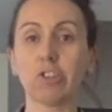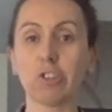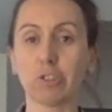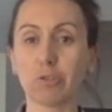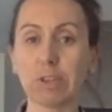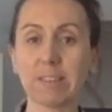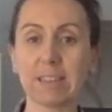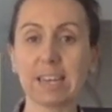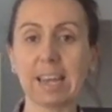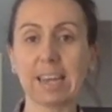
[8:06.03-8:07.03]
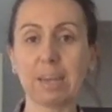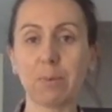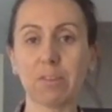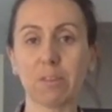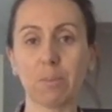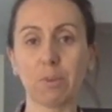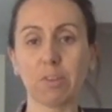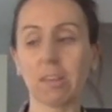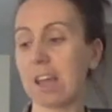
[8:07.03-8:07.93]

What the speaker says: Just grease it lightly with some butter,